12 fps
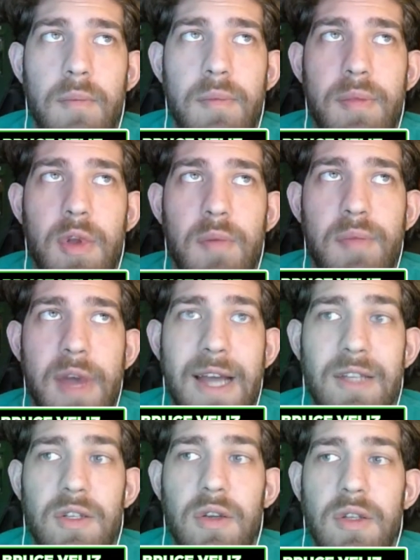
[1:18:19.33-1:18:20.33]
Good
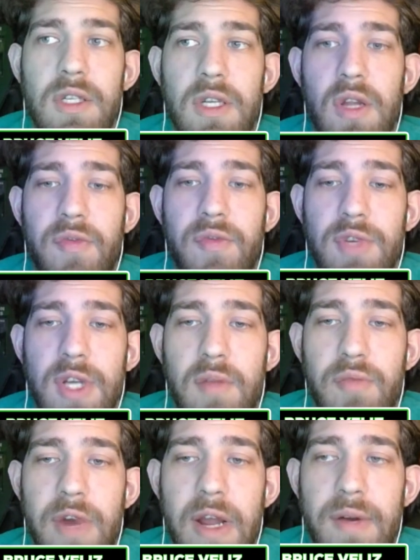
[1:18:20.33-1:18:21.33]
pass, good steal from
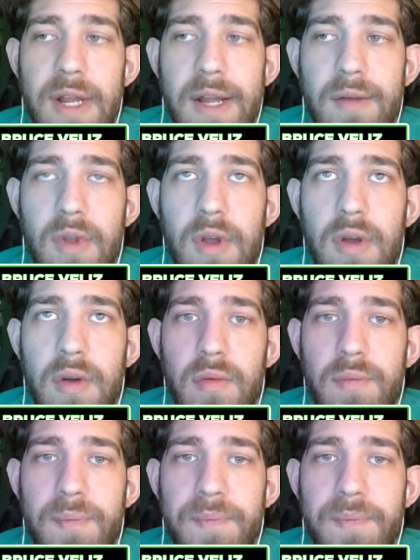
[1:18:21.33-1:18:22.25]
Jaylen Brown down low.